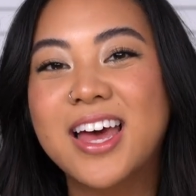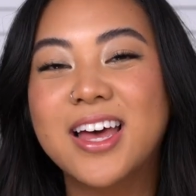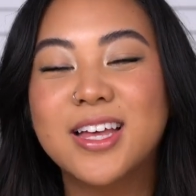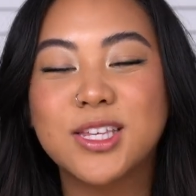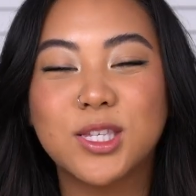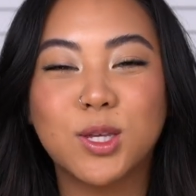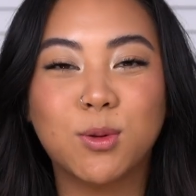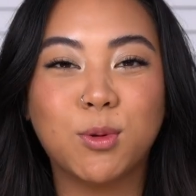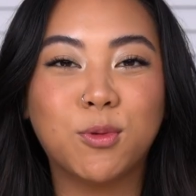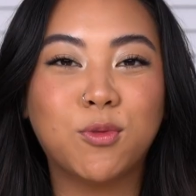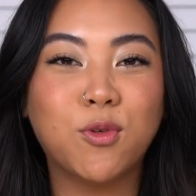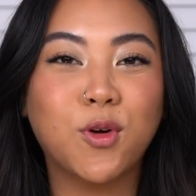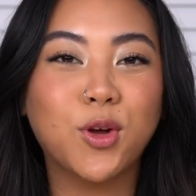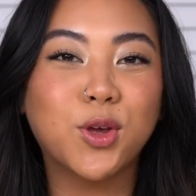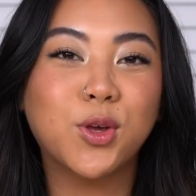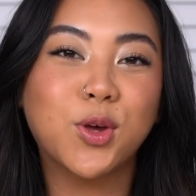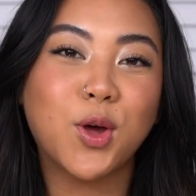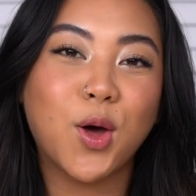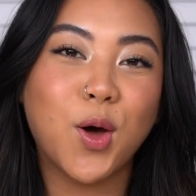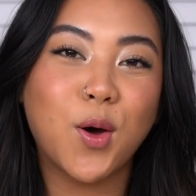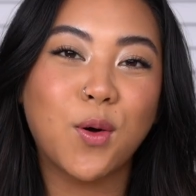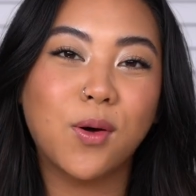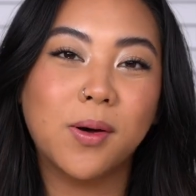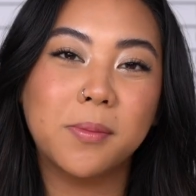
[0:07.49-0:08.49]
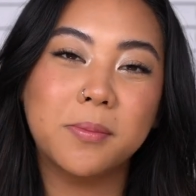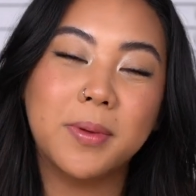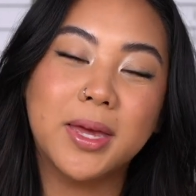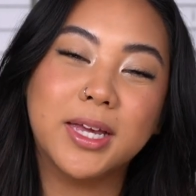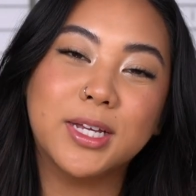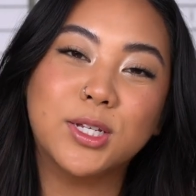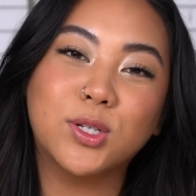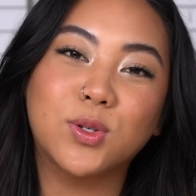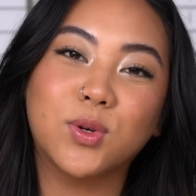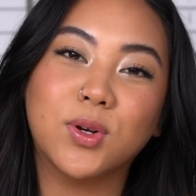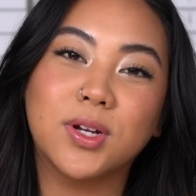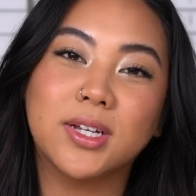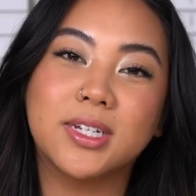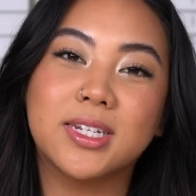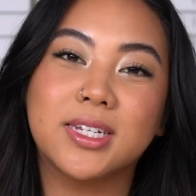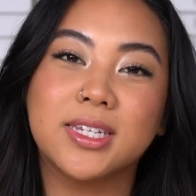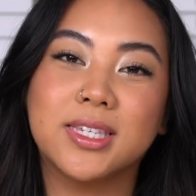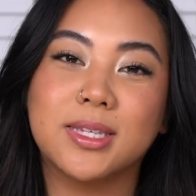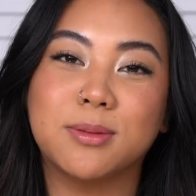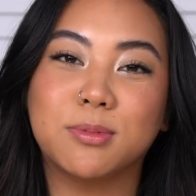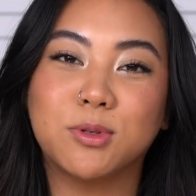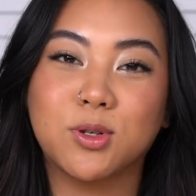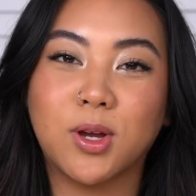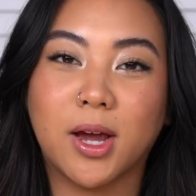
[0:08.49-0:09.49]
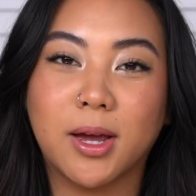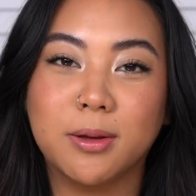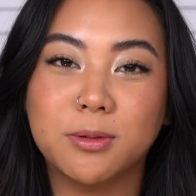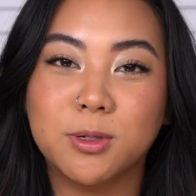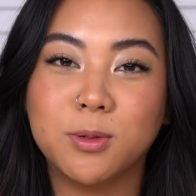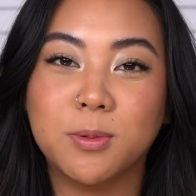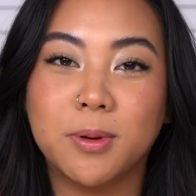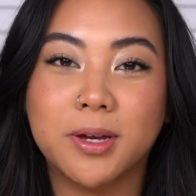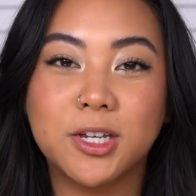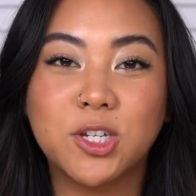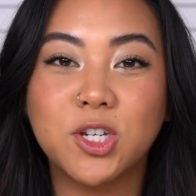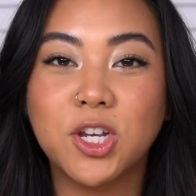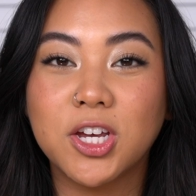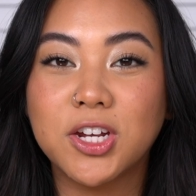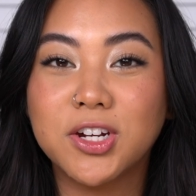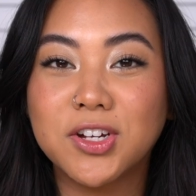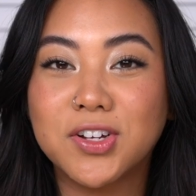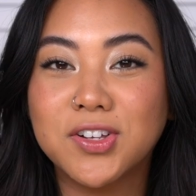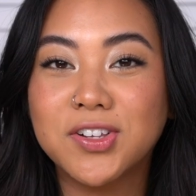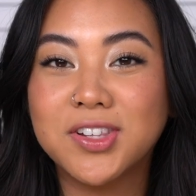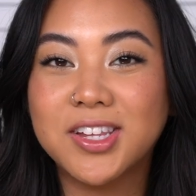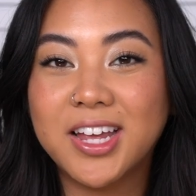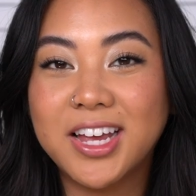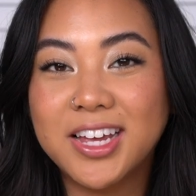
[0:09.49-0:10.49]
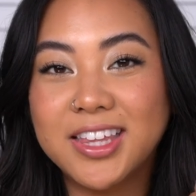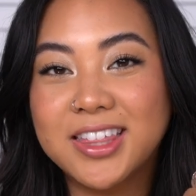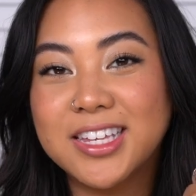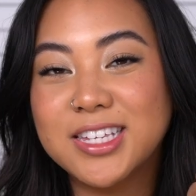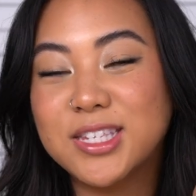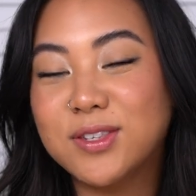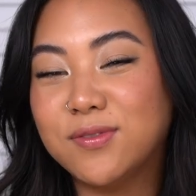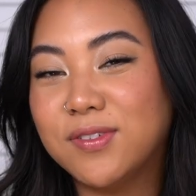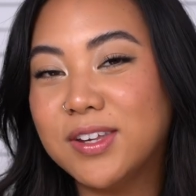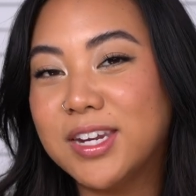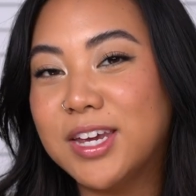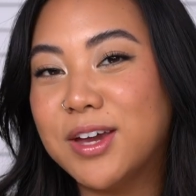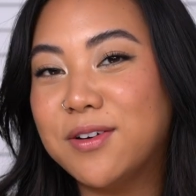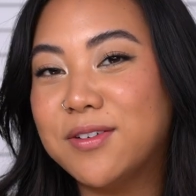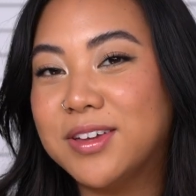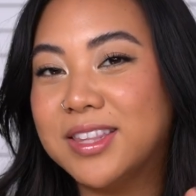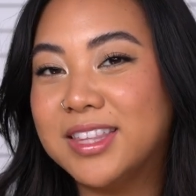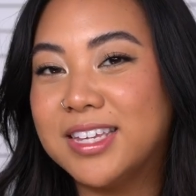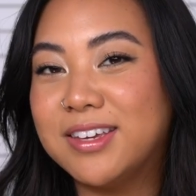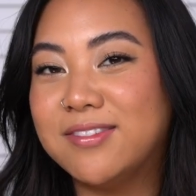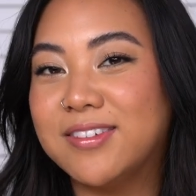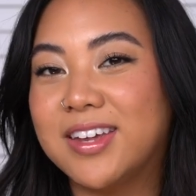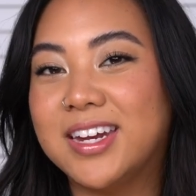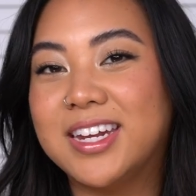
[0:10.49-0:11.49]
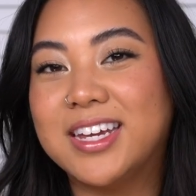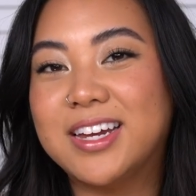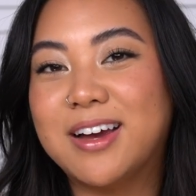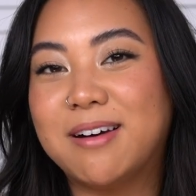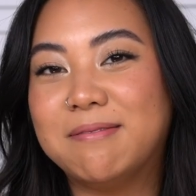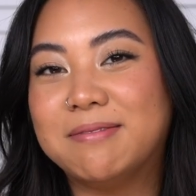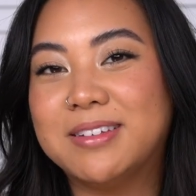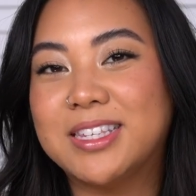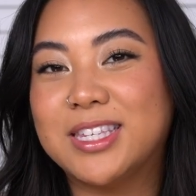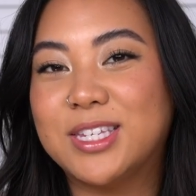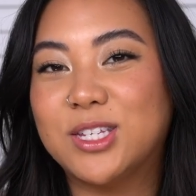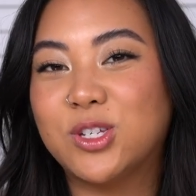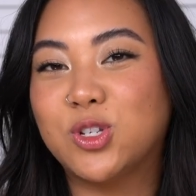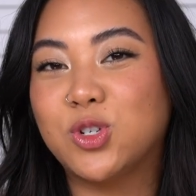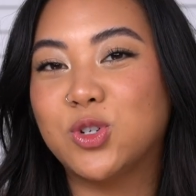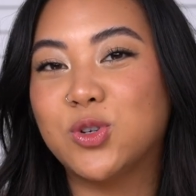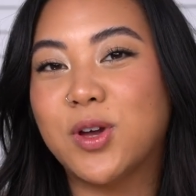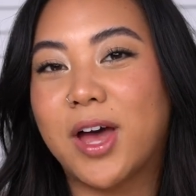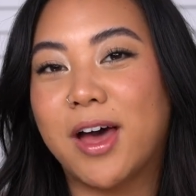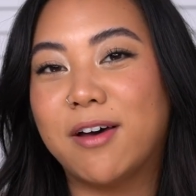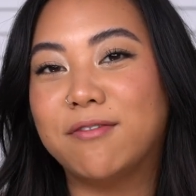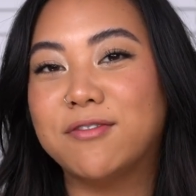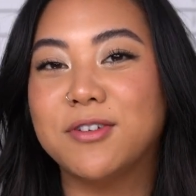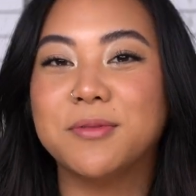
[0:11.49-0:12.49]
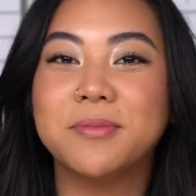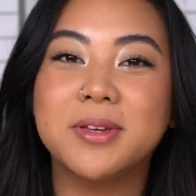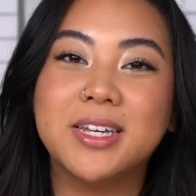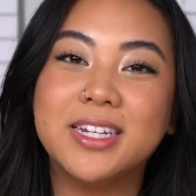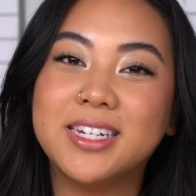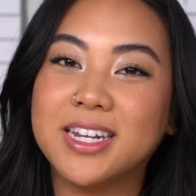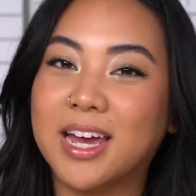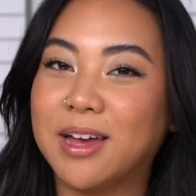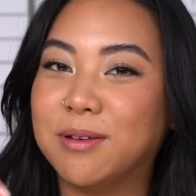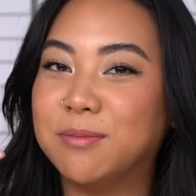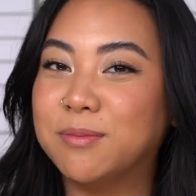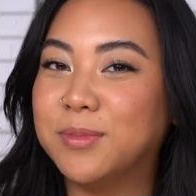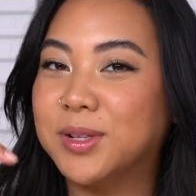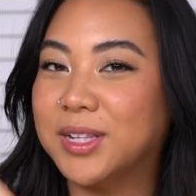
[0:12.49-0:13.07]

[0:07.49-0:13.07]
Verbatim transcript: So before you go, make sure to subscribe to my channel, like this video, and leave any comments that you have for me down